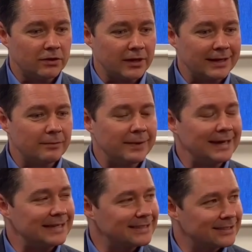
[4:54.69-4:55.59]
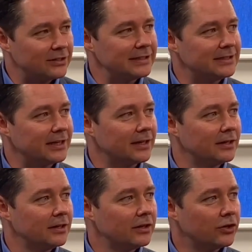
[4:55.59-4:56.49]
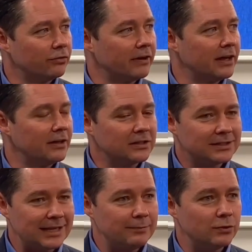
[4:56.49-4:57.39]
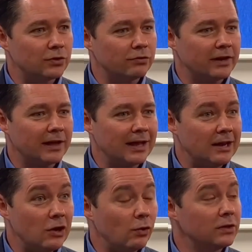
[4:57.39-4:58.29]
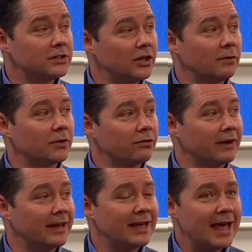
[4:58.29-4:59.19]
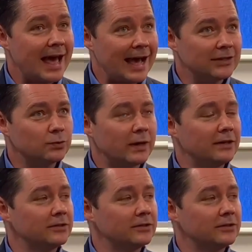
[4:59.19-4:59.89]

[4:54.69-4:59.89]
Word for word: that it can be an exciting career, a stable career, a long-term career, as well